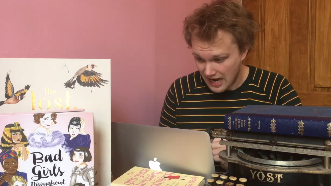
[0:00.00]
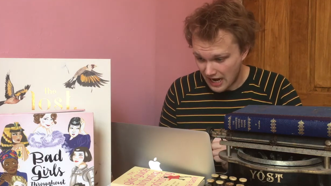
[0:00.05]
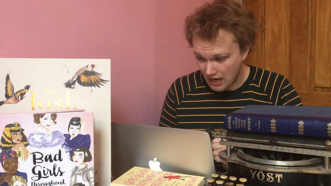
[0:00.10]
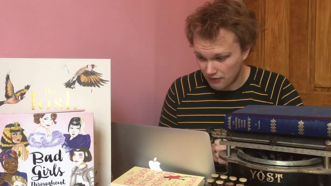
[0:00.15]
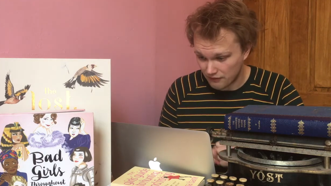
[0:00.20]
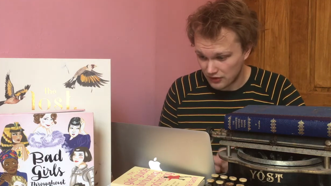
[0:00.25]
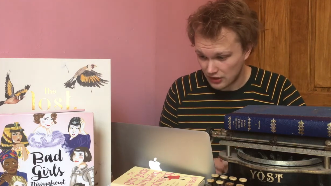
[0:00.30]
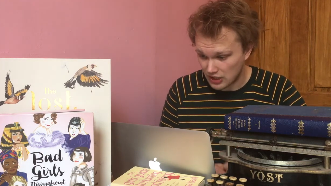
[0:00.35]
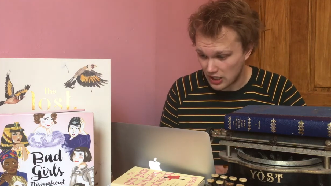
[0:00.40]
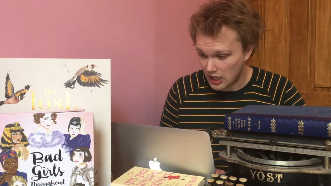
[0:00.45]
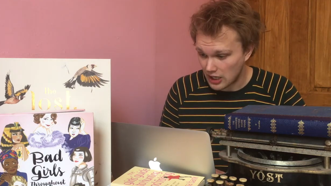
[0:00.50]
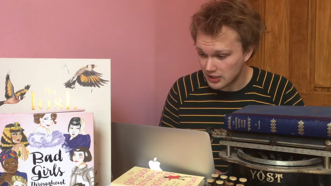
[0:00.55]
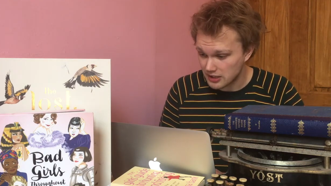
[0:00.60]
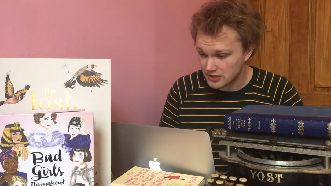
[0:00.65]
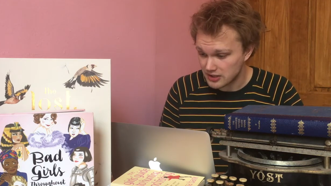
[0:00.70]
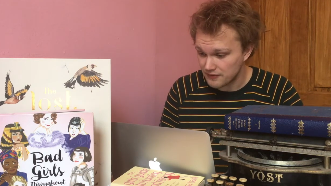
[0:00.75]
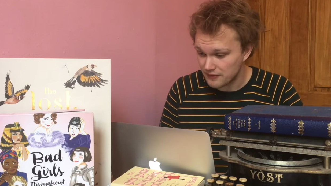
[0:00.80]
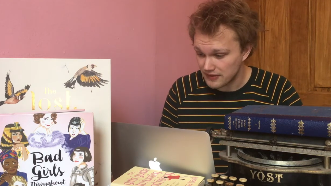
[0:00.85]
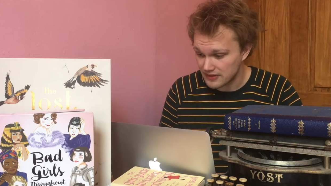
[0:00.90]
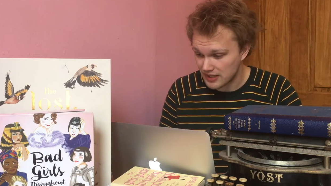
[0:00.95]
out of the
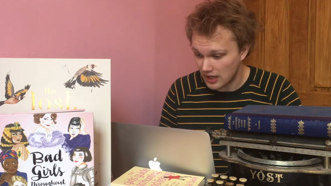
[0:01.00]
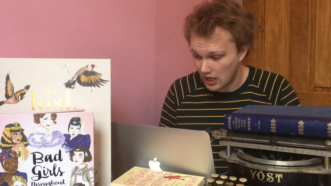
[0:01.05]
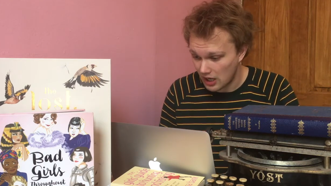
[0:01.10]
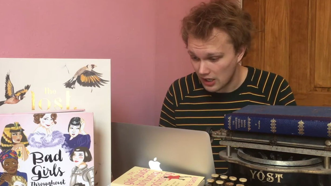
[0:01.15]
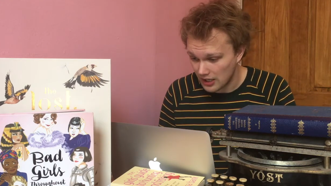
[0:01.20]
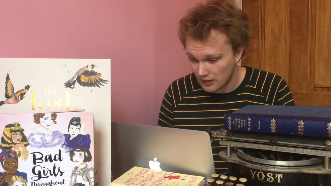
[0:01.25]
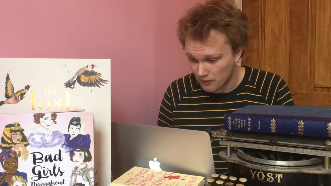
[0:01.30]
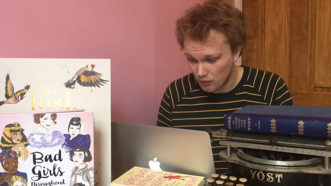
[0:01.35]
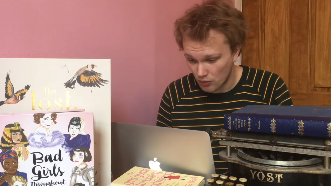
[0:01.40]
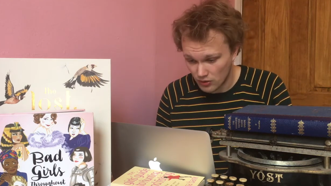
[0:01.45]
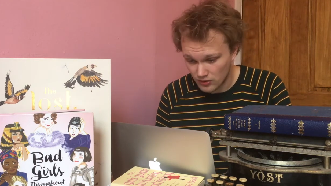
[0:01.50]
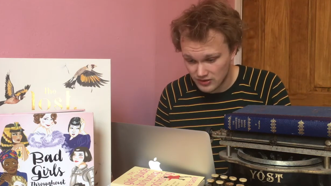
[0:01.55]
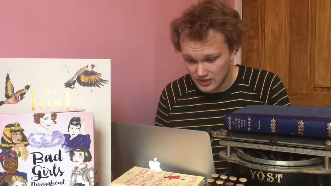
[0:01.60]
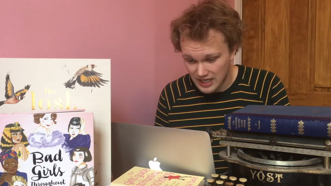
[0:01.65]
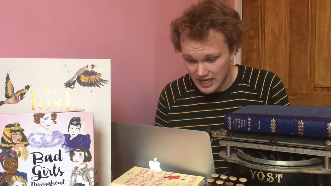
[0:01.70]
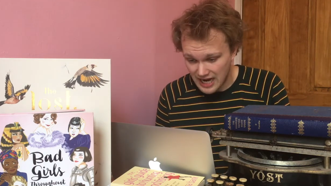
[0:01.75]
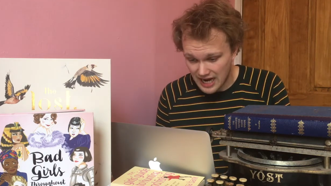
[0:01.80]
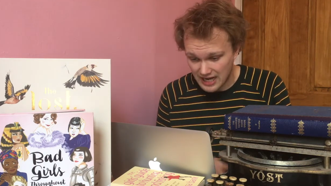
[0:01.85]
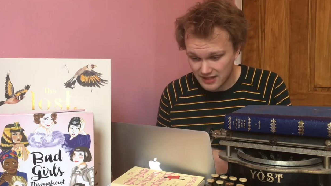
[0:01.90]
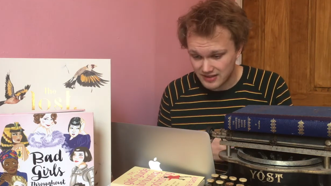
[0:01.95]
kindness of his heart it was,
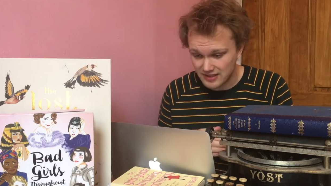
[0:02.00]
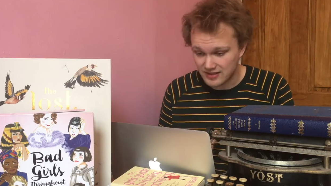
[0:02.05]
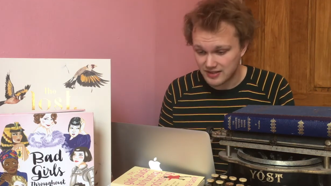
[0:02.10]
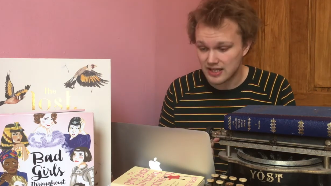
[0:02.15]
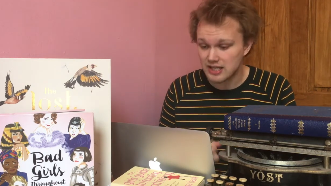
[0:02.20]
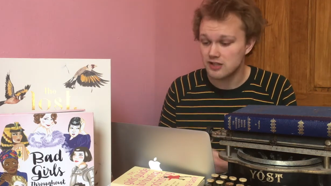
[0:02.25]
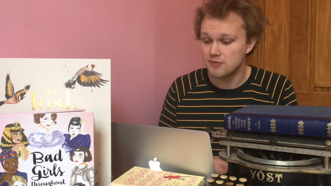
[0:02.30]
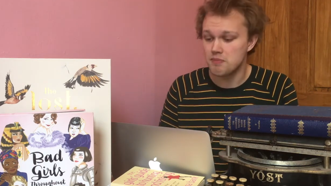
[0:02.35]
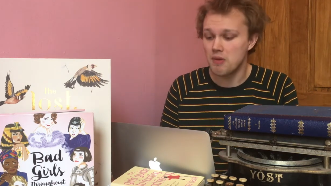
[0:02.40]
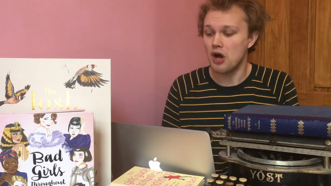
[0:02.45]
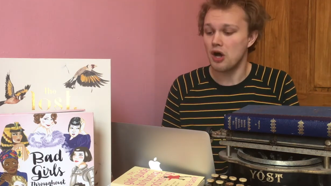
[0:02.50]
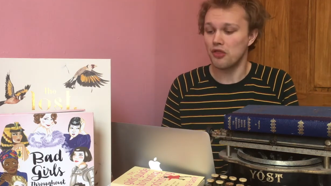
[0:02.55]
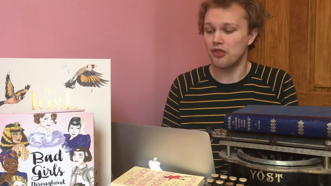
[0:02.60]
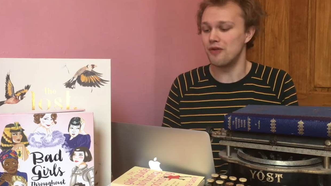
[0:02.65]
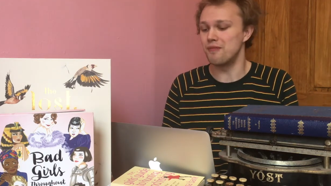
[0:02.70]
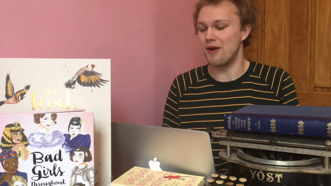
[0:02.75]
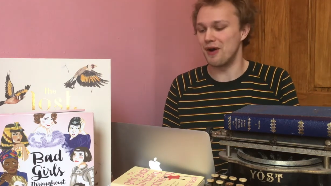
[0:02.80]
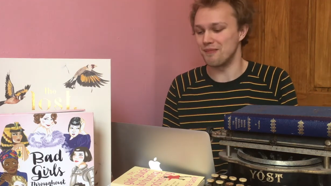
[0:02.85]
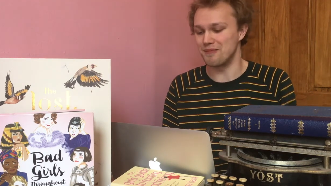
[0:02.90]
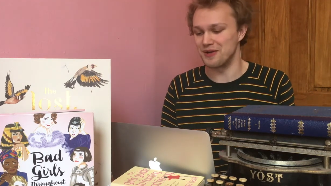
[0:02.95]
as he says,
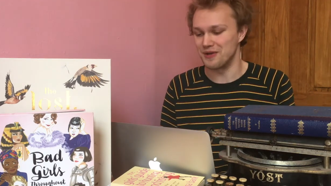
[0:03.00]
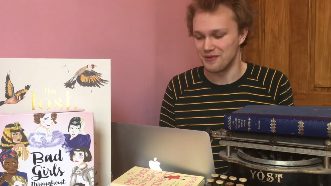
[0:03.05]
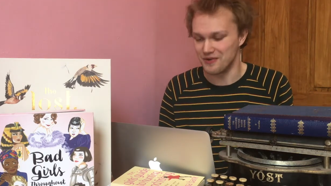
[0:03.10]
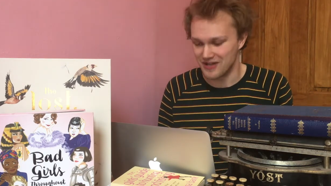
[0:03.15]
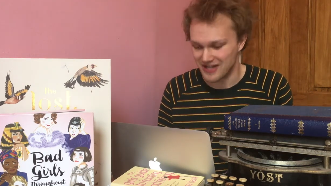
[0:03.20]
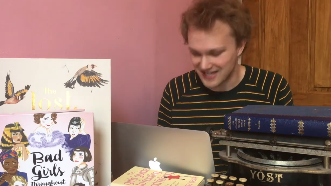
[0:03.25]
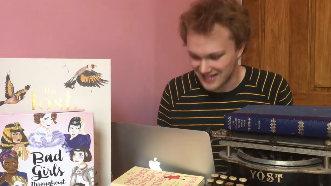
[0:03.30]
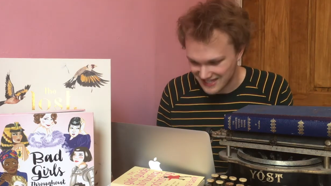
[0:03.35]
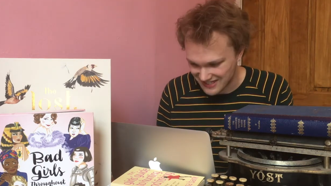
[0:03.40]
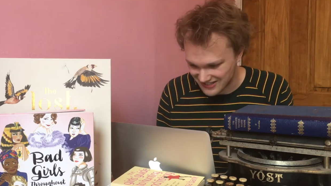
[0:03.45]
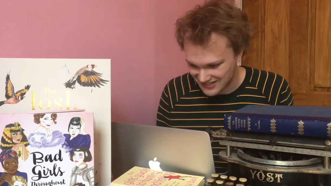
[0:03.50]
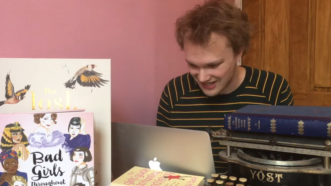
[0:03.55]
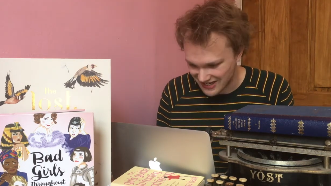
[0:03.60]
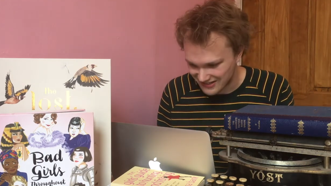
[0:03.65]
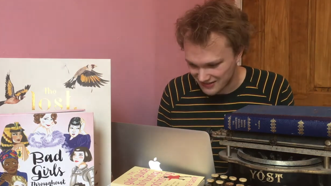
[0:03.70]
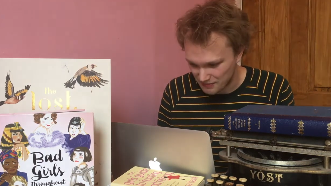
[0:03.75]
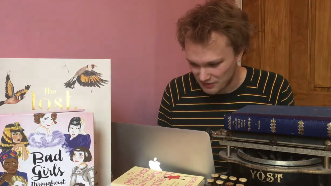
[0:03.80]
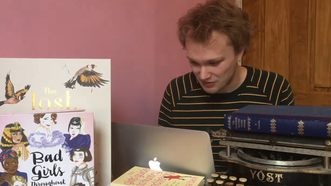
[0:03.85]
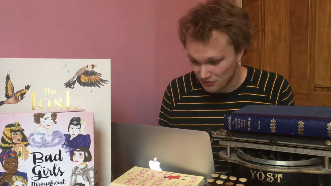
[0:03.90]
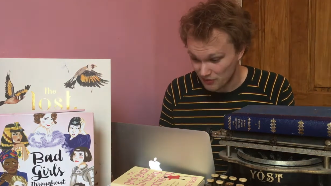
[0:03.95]
Martha, my beauty, he
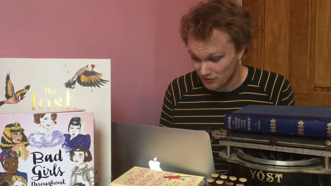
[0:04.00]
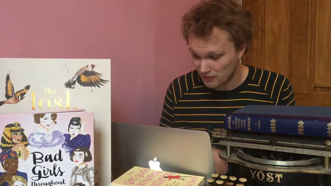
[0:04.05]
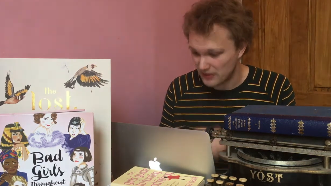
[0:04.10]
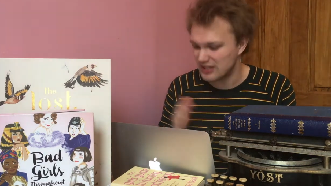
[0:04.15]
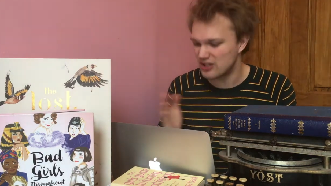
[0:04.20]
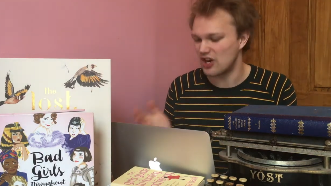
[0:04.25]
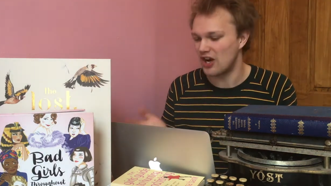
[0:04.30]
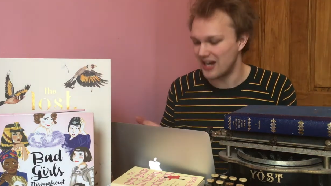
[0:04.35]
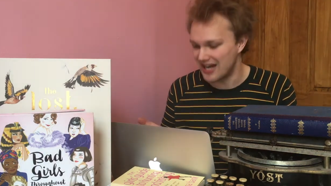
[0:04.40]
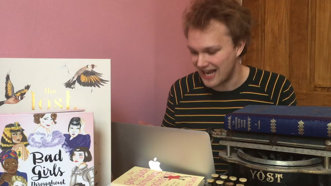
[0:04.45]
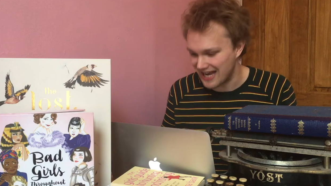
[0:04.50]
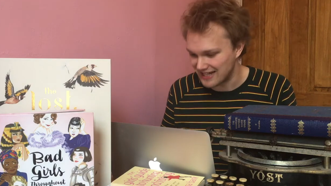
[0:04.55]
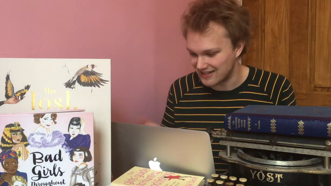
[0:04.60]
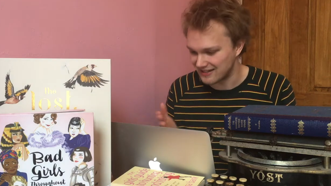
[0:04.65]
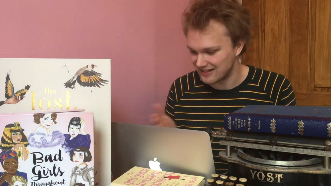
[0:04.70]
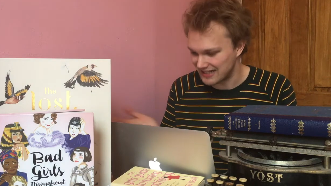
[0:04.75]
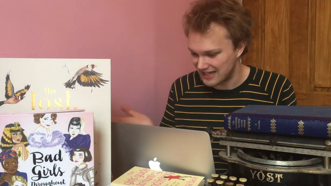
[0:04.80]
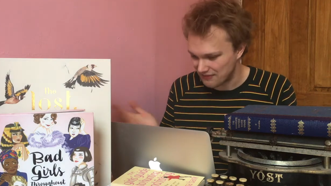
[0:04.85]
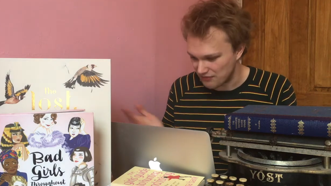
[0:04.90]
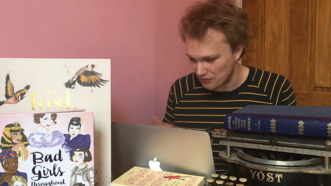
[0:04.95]
says, which I
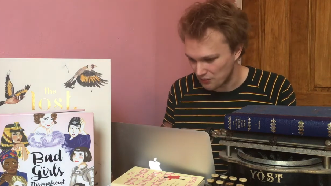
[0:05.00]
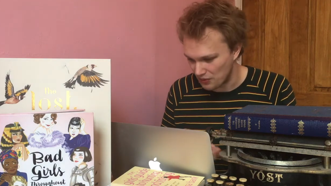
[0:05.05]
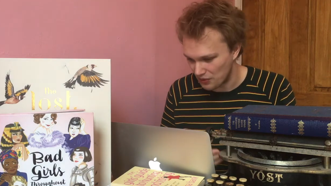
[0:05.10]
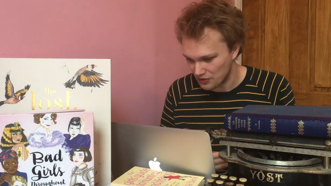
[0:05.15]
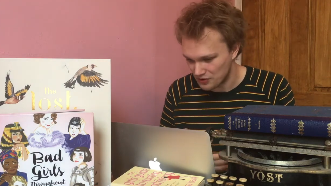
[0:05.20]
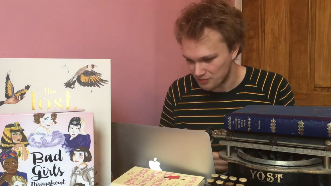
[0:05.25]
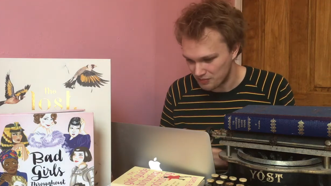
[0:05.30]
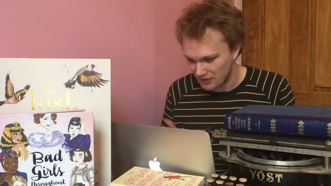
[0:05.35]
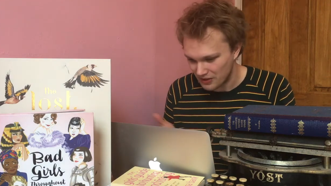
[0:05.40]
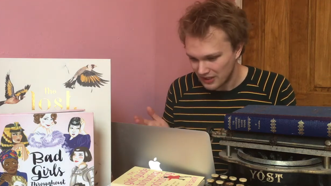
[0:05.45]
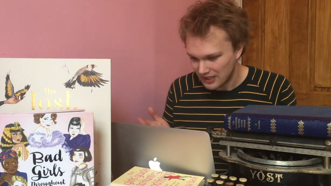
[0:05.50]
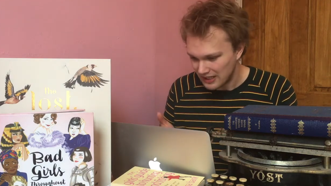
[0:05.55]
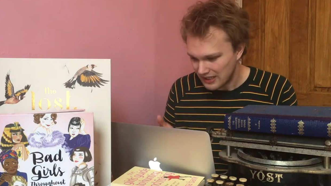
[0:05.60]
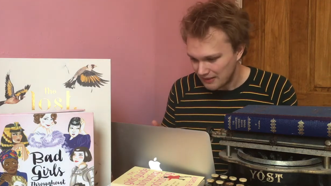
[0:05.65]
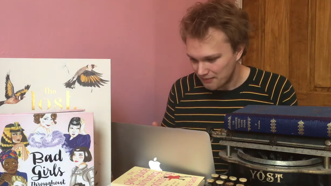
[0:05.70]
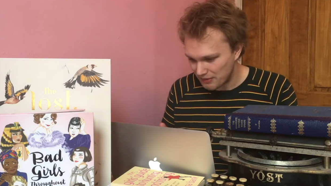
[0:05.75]
ain't and never was, but